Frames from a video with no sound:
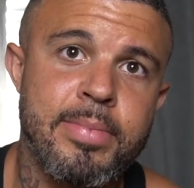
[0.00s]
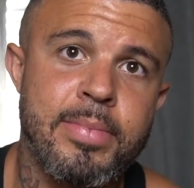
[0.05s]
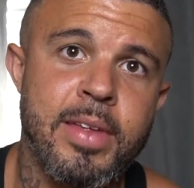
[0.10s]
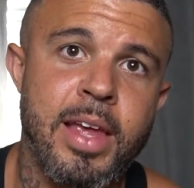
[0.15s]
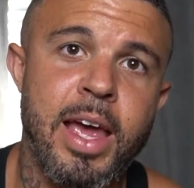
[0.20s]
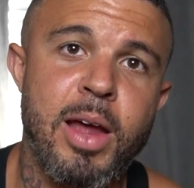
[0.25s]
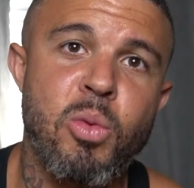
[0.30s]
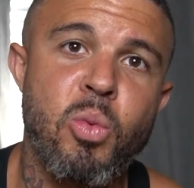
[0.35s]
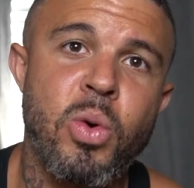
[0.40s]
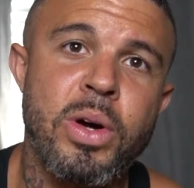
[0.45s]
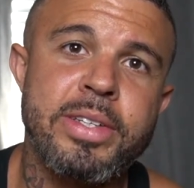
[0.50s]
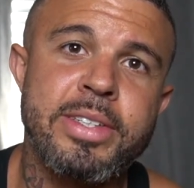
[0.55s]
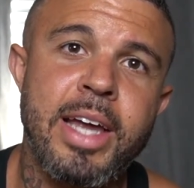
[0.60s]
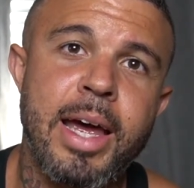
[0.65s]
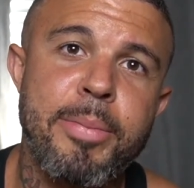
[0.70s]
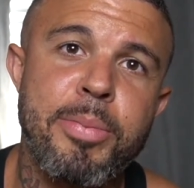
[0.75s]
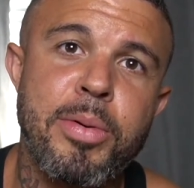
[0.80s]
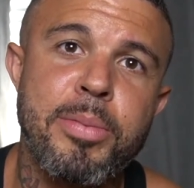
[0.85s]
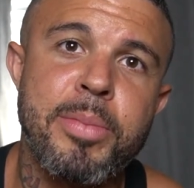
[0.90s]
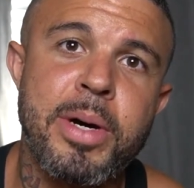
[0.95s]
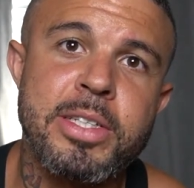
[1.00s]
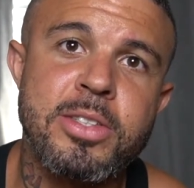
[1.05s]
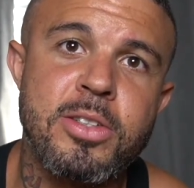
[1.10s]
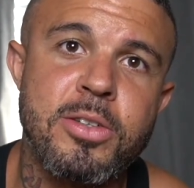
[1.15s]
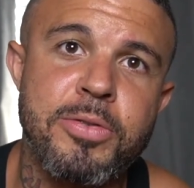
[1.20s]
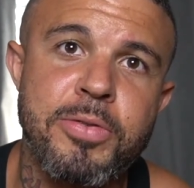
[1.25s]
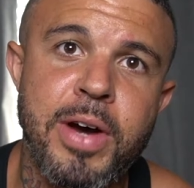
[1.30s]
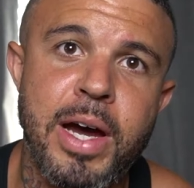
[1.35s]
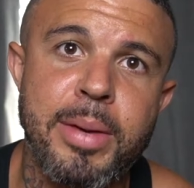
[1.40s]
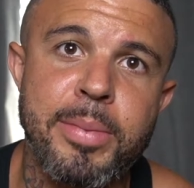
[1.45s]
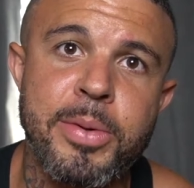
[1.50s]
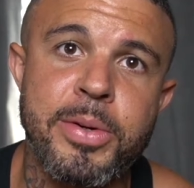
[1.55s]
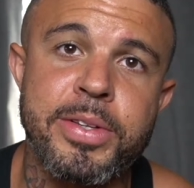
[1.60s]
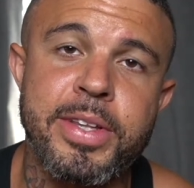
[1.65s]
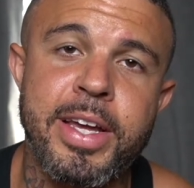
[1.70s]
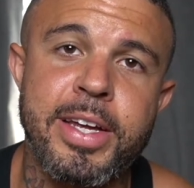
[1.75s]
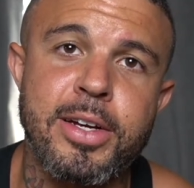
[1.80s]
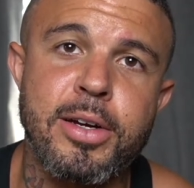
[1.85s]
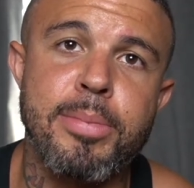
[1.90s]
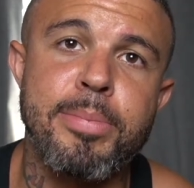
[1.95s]
and what type of muscle fiber
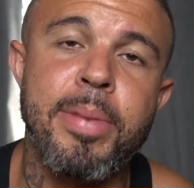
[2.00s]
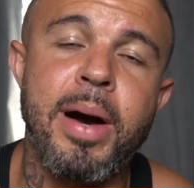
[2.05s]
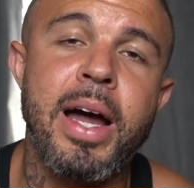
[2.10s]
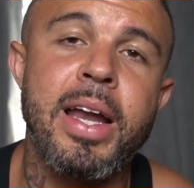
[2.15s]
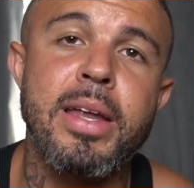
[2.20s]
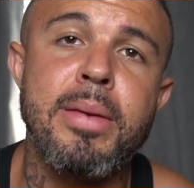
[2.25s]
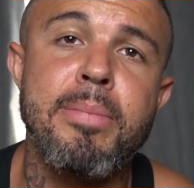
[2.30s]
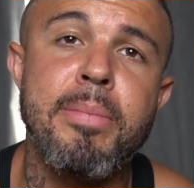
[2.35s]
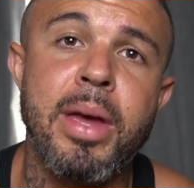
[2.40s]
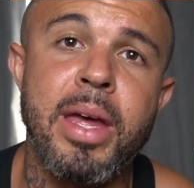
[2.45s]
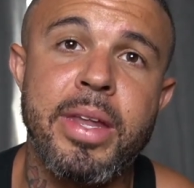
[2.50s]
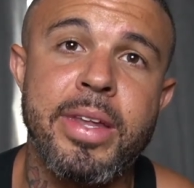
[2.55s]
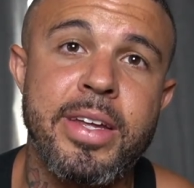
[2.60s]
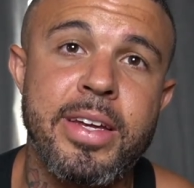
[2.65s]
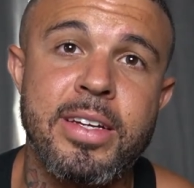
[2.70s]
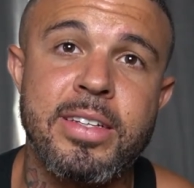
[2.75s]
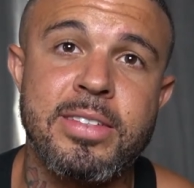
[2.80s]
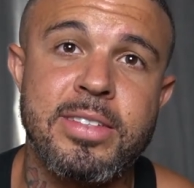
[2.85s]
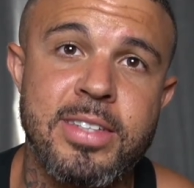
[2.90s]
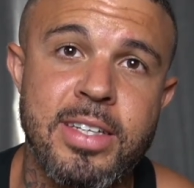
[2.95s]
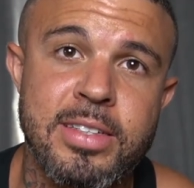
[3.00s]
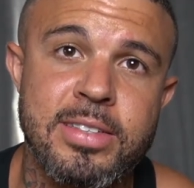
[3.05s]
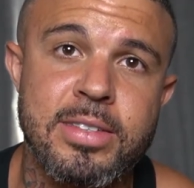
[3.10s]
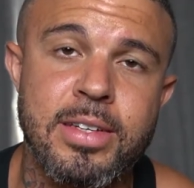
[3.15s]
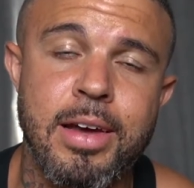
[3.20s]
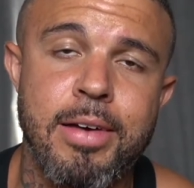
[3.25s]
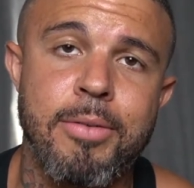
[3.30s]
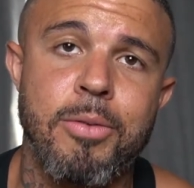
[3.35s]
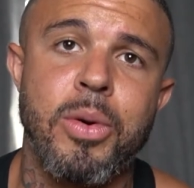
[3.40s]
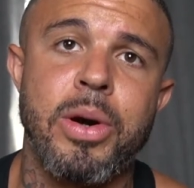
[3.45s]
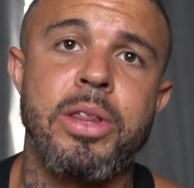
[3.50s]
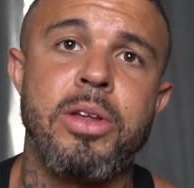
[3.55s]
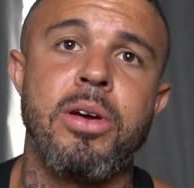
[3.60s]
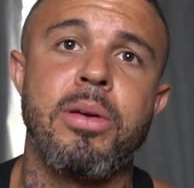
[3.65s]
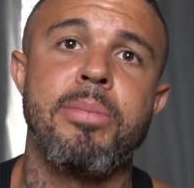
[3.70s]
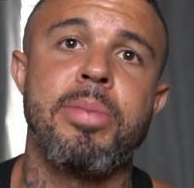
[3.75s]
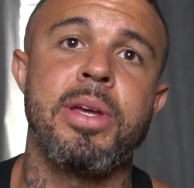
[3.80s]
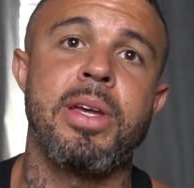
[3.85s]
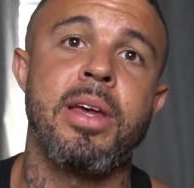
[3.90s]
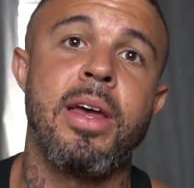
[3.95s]
that your body mainly consists of, whether it
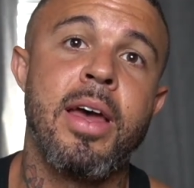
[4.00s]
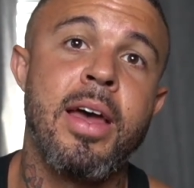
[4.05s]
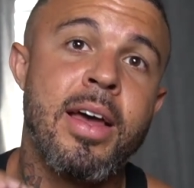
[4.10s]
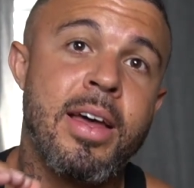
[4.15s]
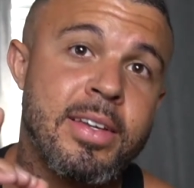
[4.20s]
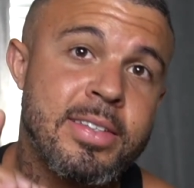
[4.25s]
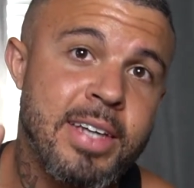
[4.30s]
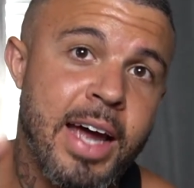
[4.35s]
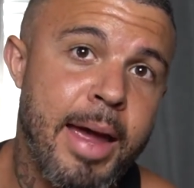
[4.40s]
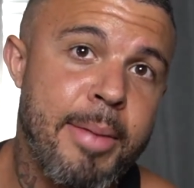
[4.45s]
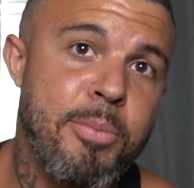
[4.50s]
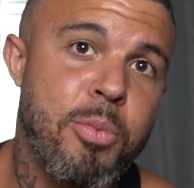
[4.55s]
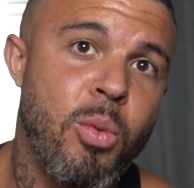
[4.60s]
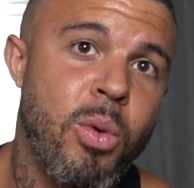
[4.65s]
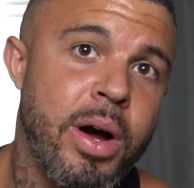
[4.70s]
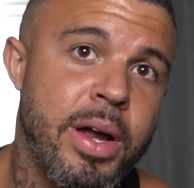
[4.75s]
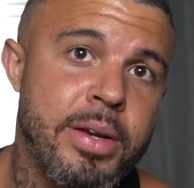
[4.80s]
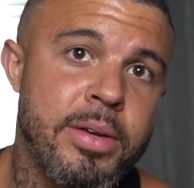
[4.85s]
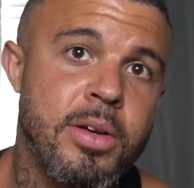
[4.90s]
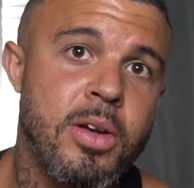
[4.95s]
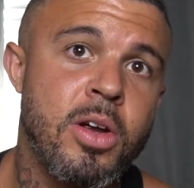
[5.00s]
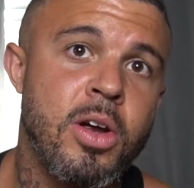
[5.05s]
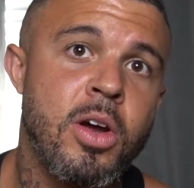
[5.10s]
be type 1